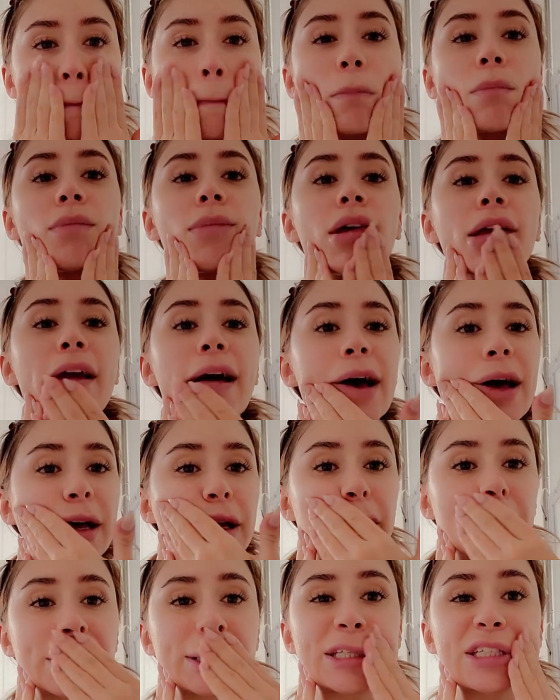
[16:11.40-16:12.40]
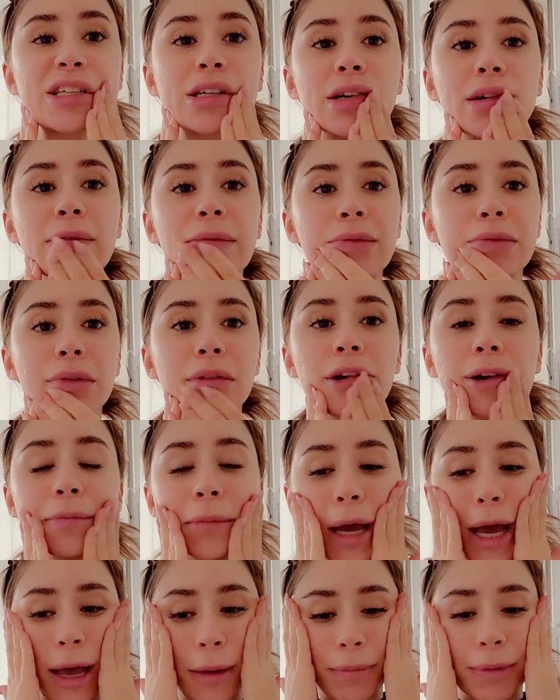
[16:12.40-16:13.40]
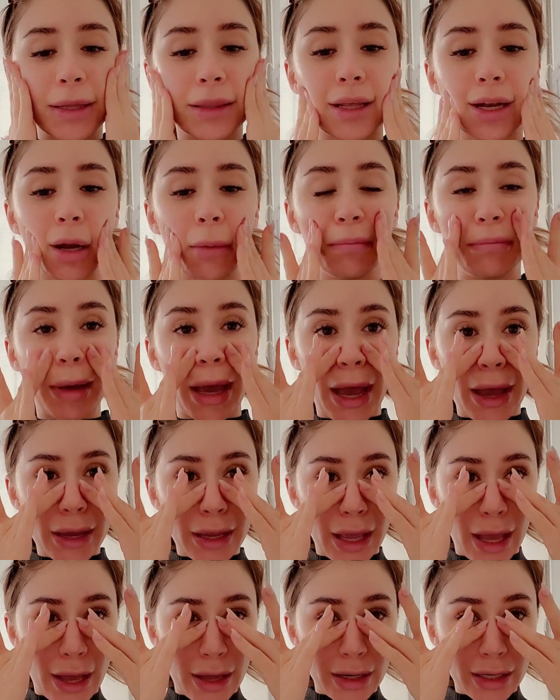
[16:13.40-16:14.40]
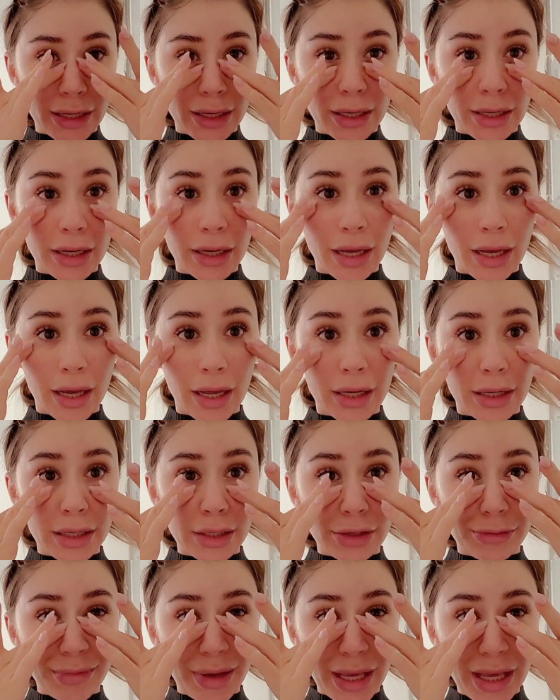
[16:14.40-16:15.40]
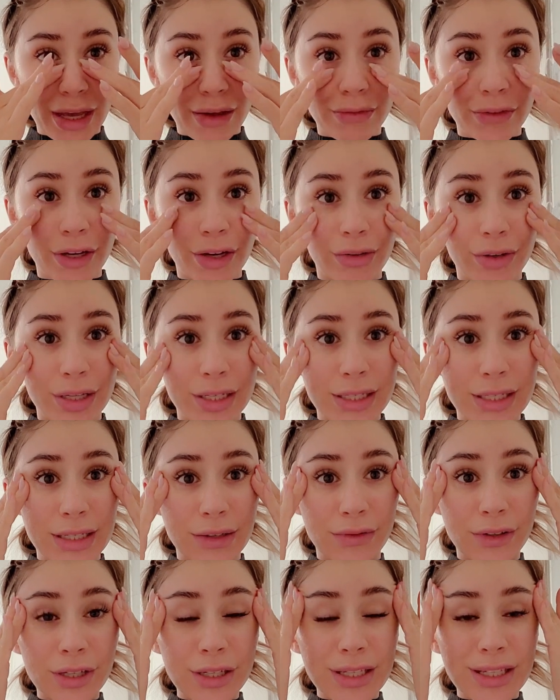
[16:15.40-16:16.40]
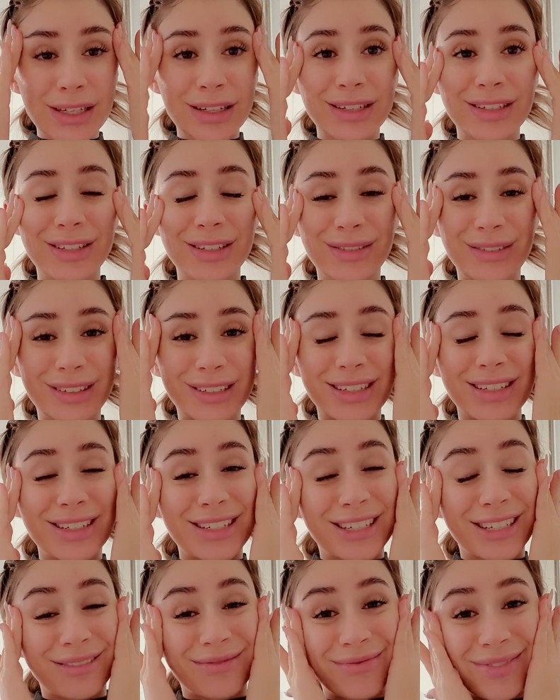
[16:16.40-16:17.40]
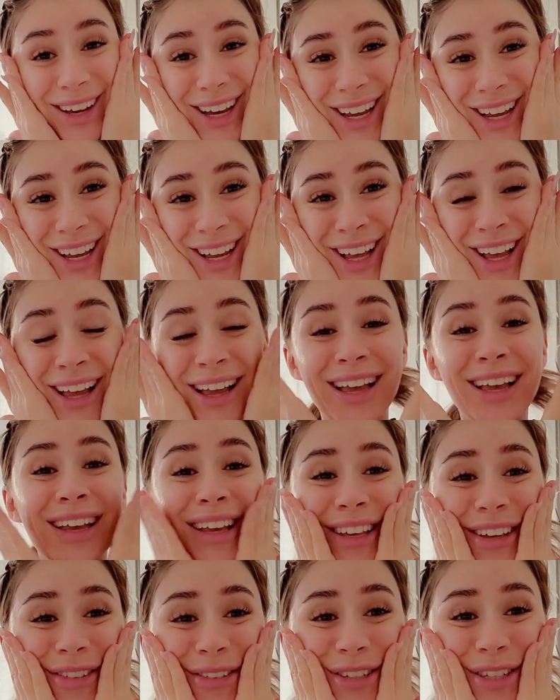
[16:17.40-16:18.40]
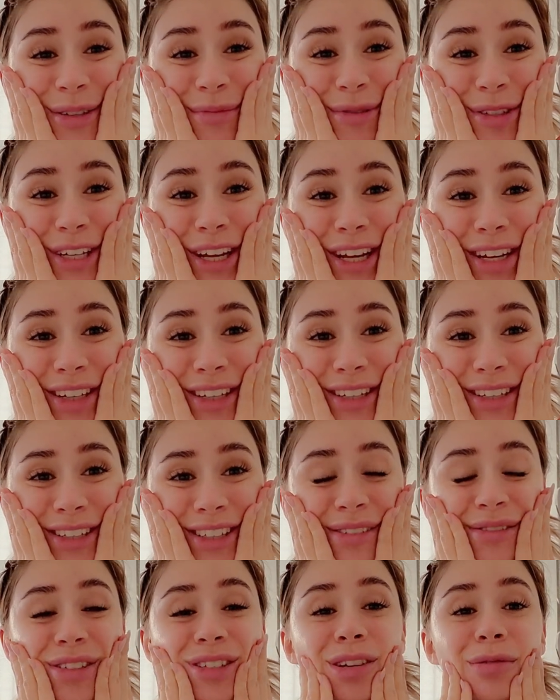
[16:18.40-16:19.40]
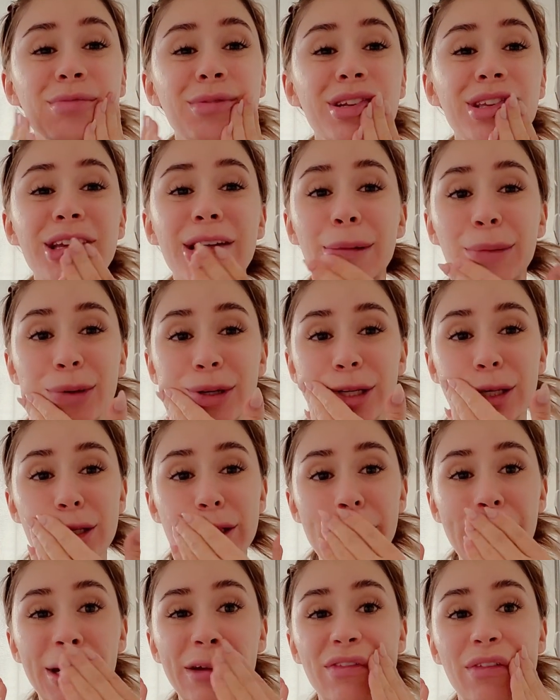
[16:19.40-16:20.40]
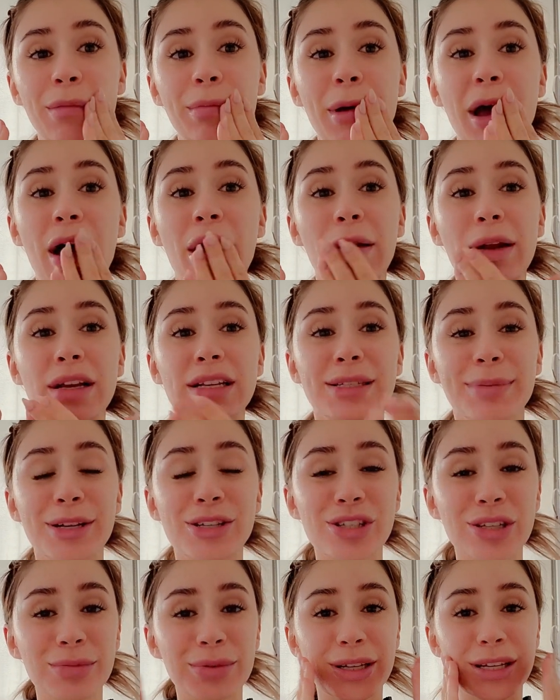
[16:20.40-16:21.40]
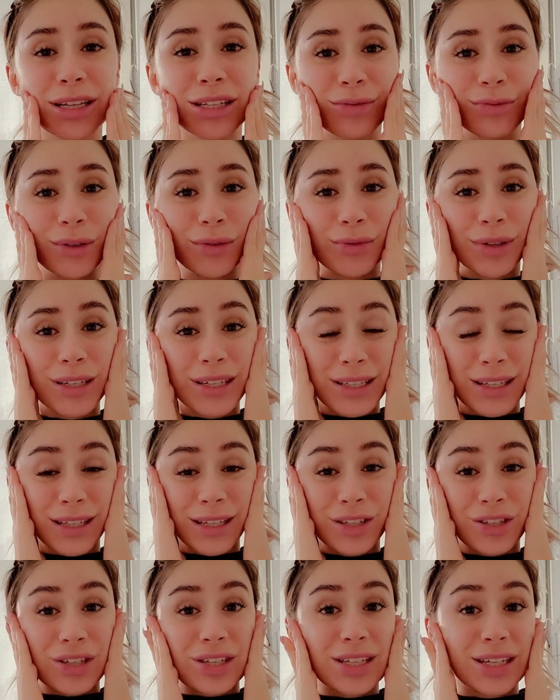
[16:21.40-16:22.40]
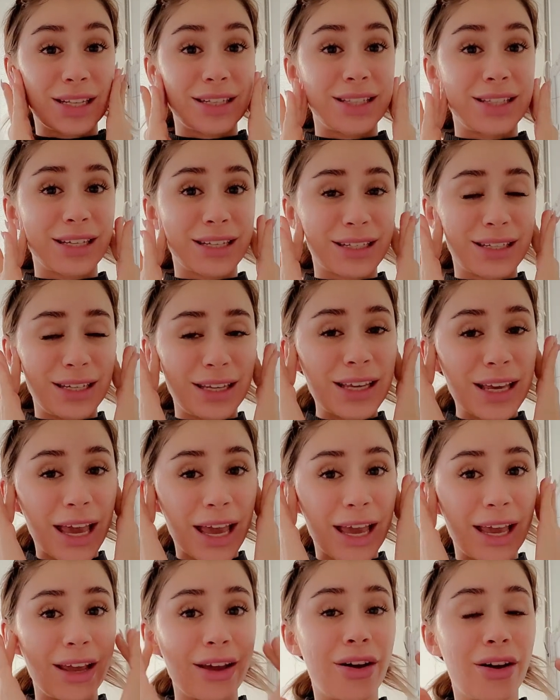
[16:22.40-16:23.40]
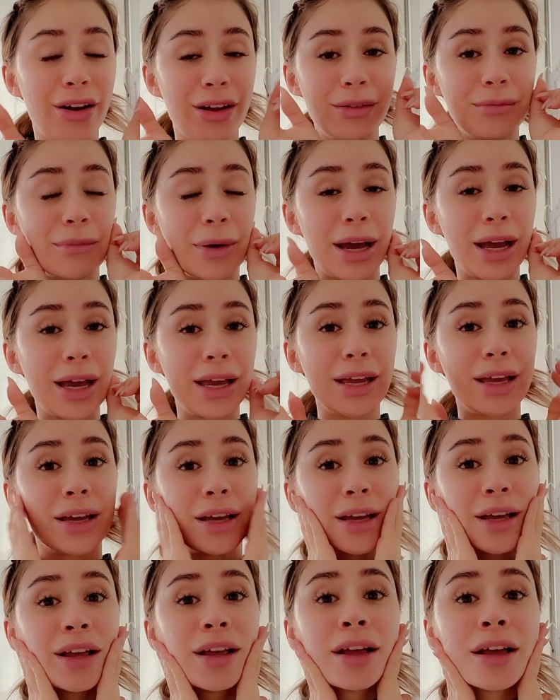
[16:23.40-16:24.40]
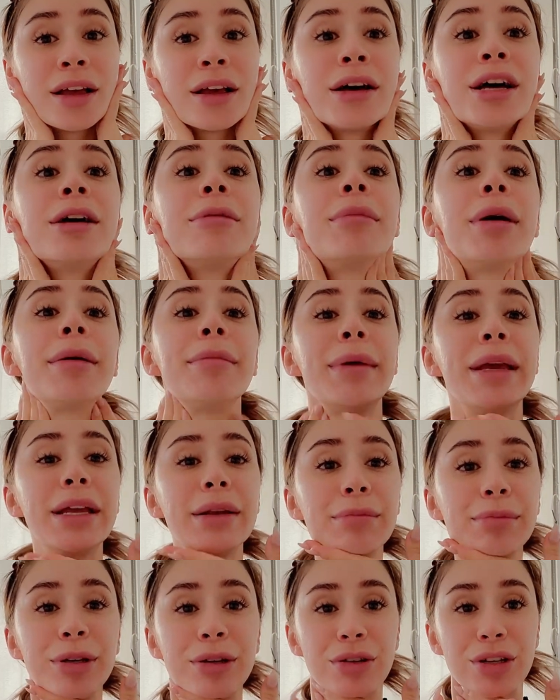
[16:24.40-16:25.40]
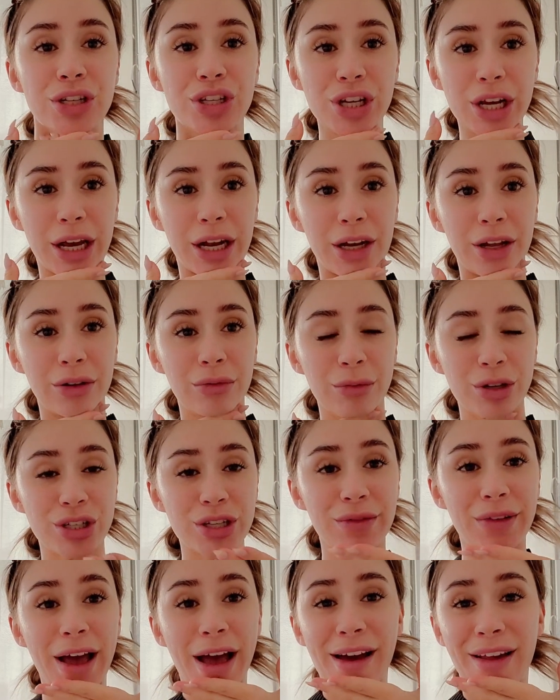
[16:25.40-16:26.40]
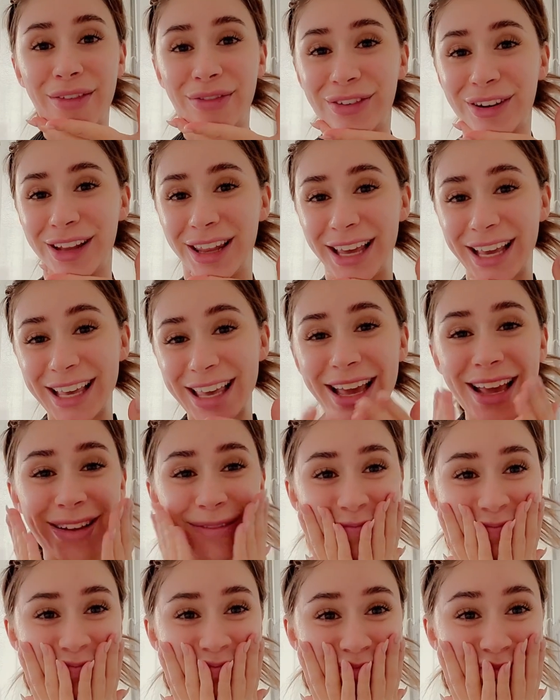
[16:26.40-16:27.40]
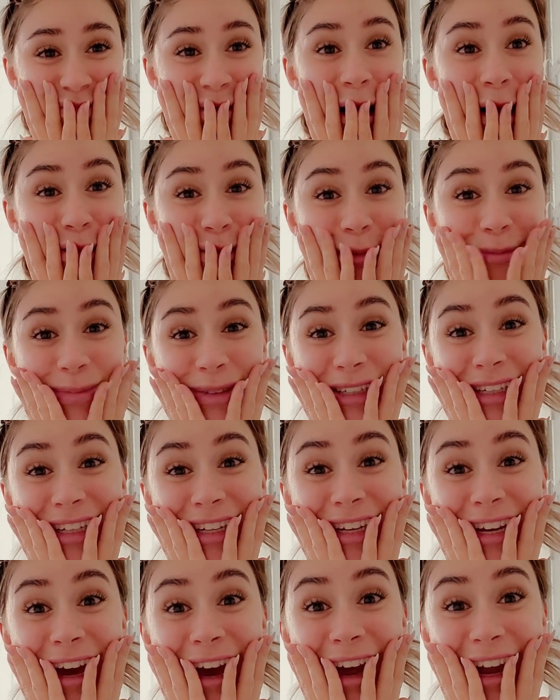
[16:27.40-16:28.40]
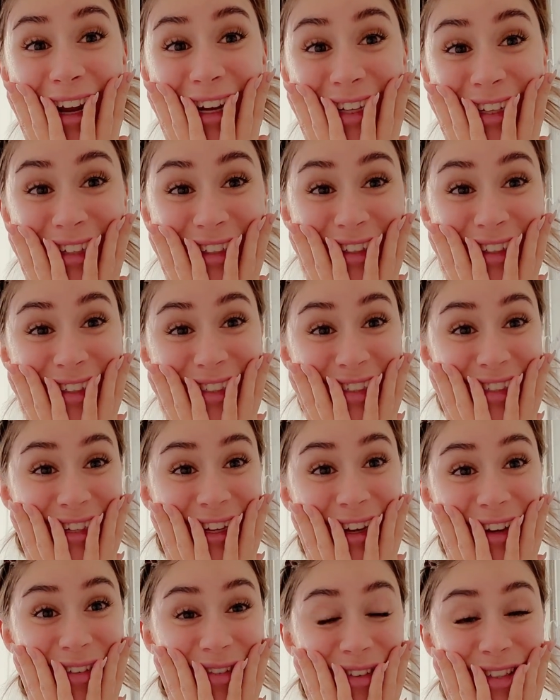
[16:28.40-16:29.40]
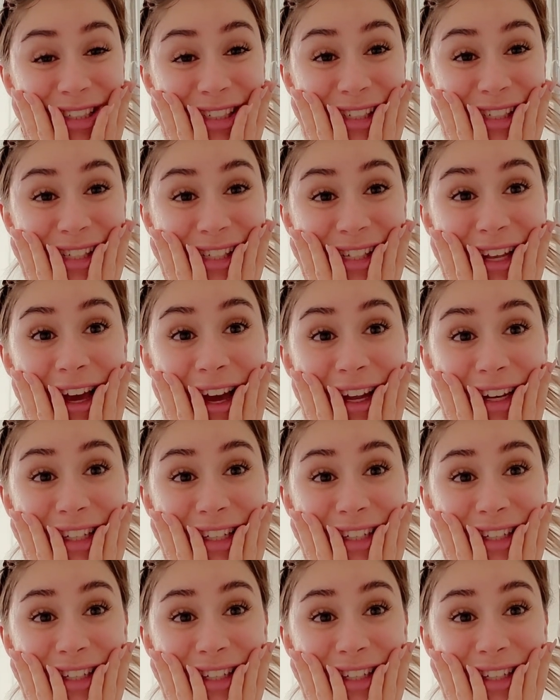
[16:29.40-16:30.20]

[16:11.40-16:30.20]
But yeah, so I'm happy that I'm back at it and you may have noticed if you're still tuned into my YouTube channels, which I'm really appreciative about, especially because we recently just hit 60k on my my main beauty channel, which I've had for like probably nine years now, which is sad.